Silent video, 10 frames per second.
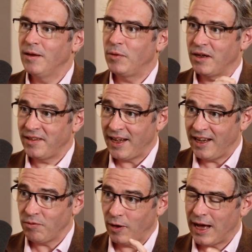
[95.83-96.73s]
because
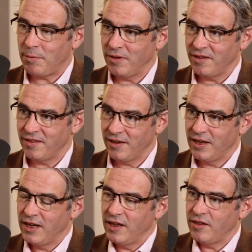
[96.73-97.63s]
here's what happens.
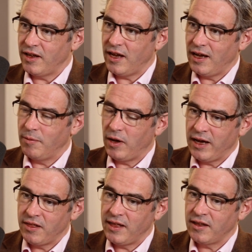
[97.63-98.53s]
That um,
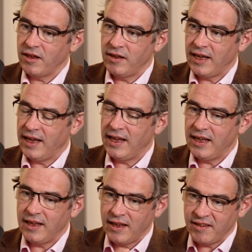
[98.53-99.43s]
I think that it,
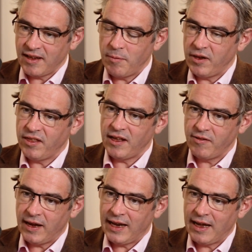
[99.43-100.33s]
assembly
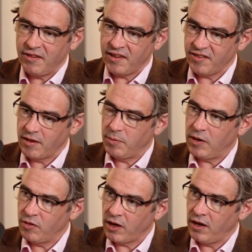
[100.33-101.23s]
theory allows us to
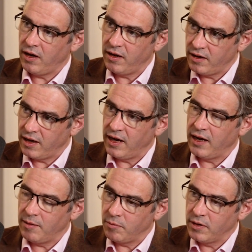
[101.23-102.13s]
build,
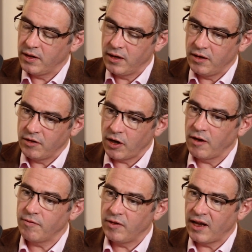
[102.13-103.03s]
um,
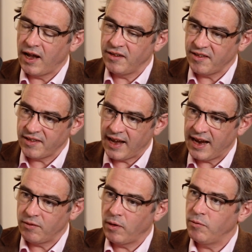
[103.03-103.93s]
go
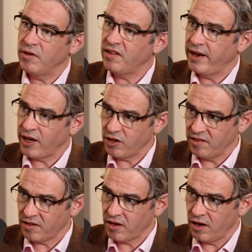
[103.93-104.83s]
understand when with
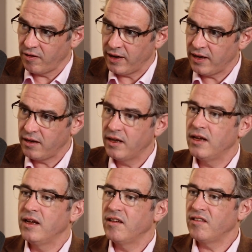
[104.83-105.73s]
selections occurring.
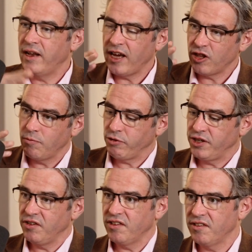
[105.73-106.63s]
Selection
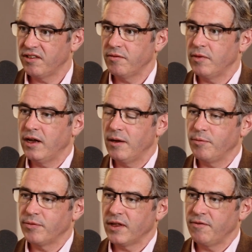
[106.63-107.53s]
produces
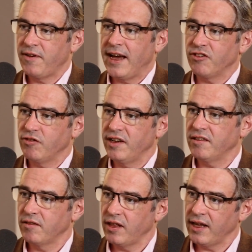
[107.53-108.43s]
um,
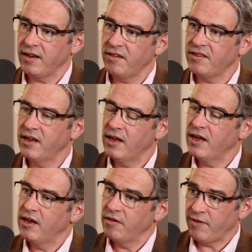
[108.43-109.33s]
factories and things.
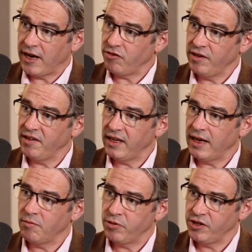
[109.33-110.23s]
Factories in the
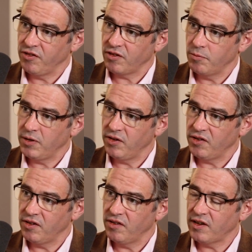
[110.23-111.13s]
end produce
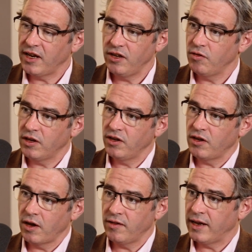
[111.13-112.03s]
computers, and you can
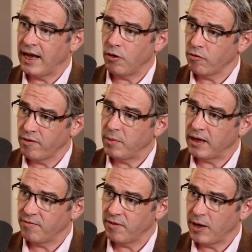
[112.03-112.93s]
go, then algorithmic
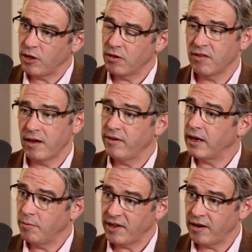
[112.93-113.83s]
information theory
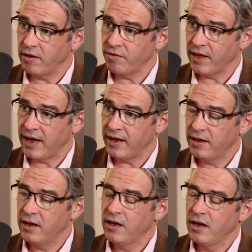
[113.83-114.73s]
comes out of that.
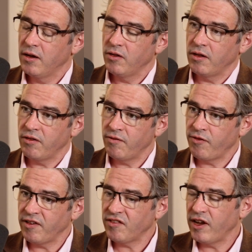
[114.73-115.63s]
The
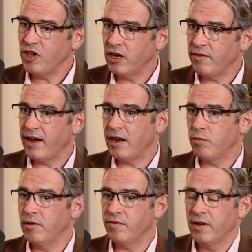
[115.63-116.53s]
frustration I've had
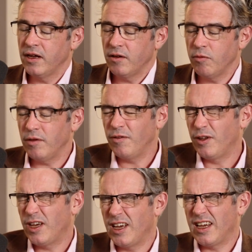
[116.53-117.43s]
with with
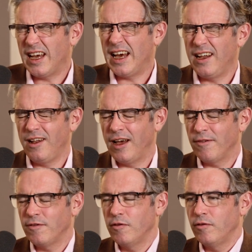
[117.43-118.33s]
looking at
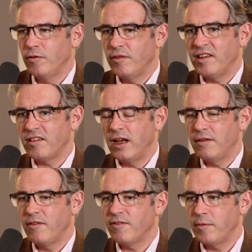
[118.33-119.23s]
life through this kind
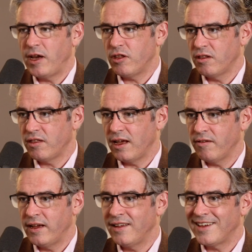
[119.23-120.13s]
of information
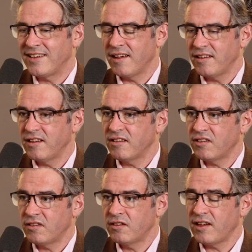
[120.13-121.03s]
theory is it doesn't
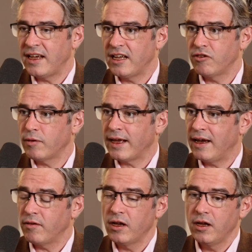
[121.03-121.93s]
take into account